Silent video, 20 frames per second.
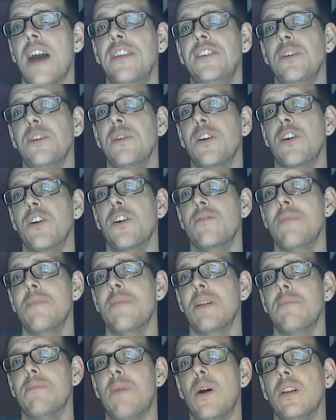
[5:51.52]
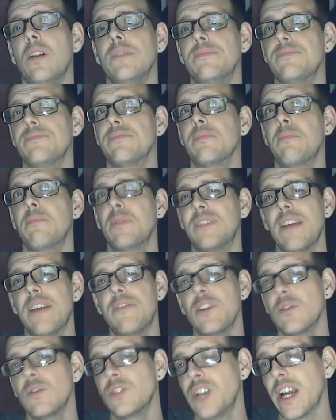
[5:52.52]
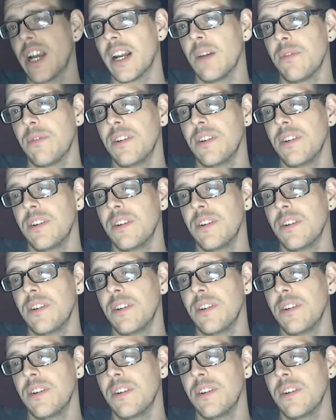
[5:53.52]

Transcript: they do it in a one hundred mil bottle. But definitely go check it out for